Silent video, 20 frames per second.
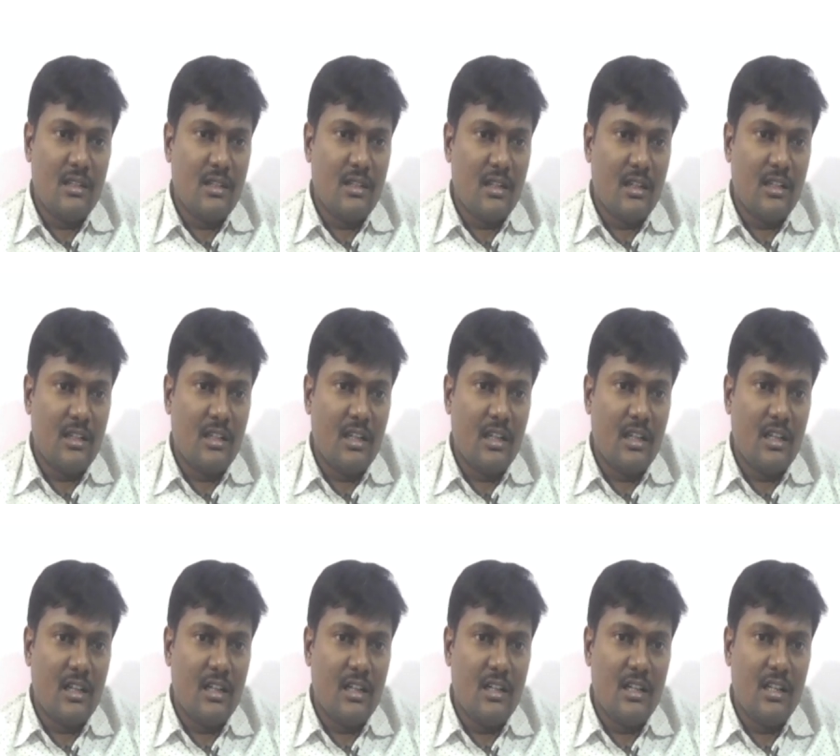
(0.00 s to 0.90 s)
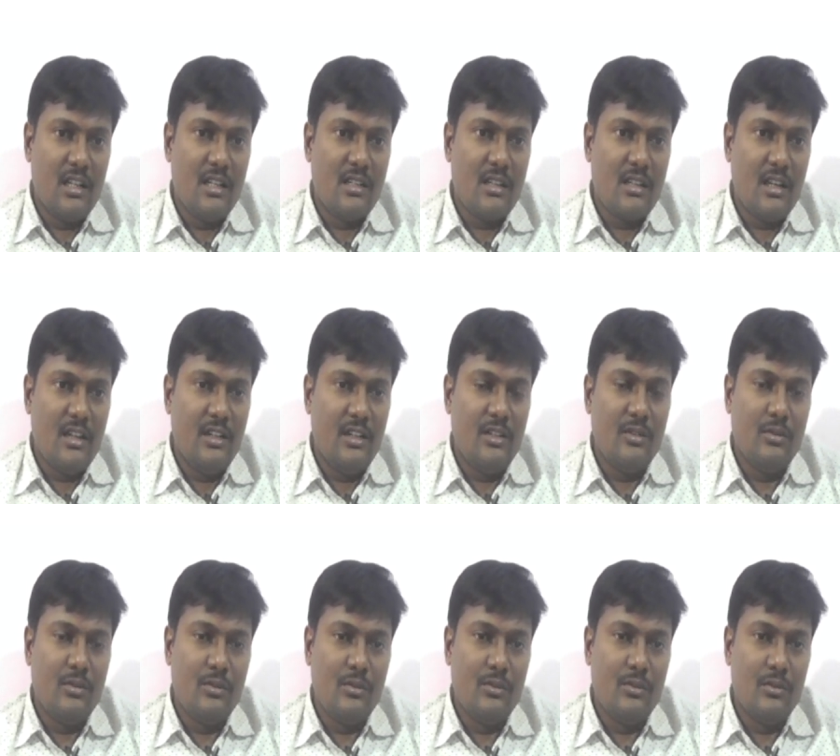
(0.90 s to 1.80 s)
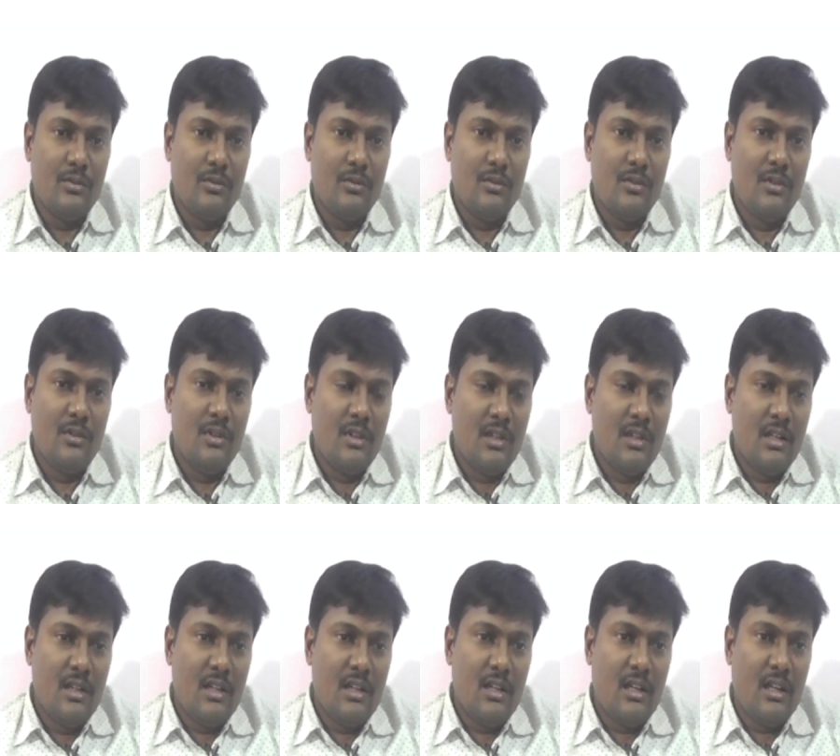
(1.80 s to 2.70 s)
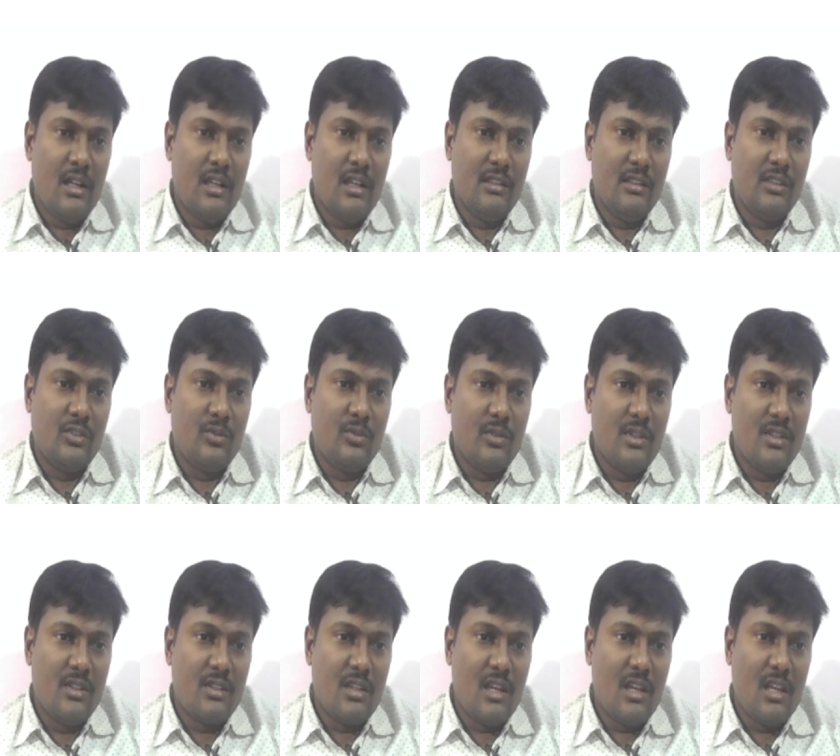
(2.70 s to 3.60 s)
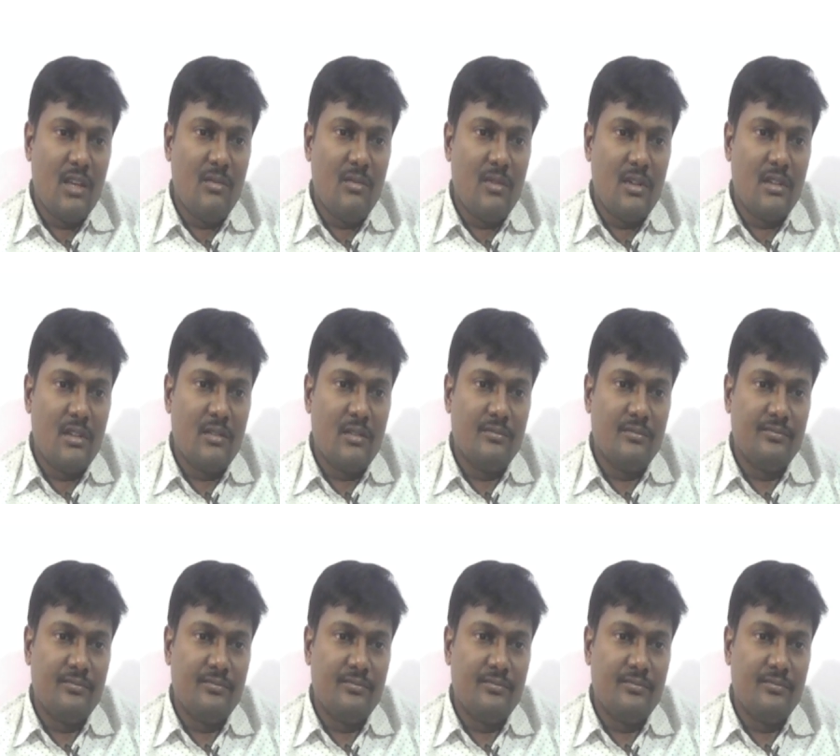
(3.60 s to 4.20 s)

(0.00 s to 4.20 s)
secondary current is I2 and this one is I1